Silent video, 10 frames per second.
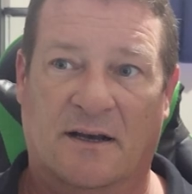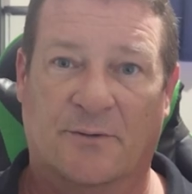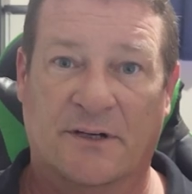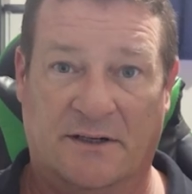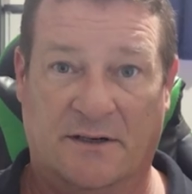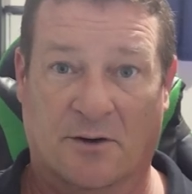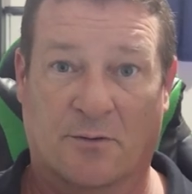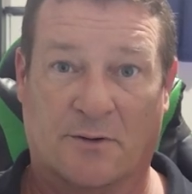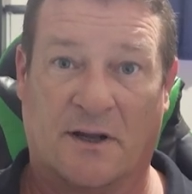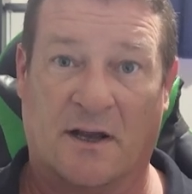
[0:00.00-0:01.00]
We need to know
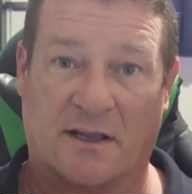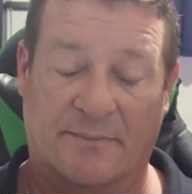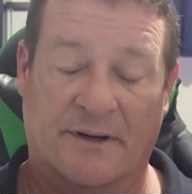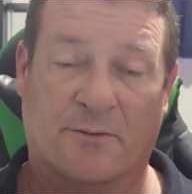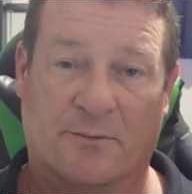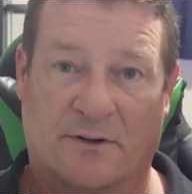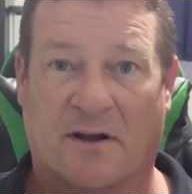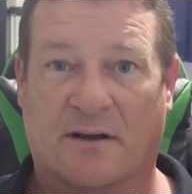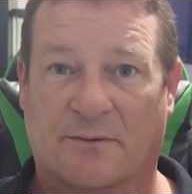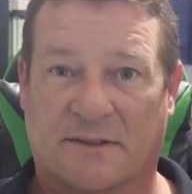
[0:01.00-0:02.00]
what we're talking about when we're
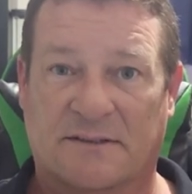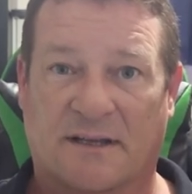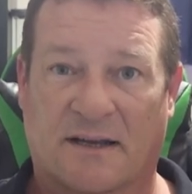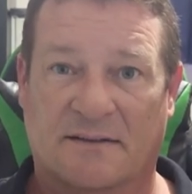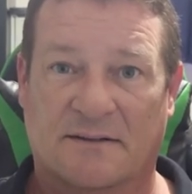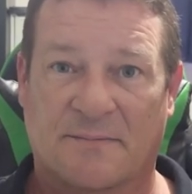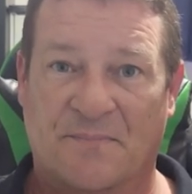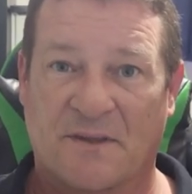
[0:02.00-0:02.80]
talking with these guys.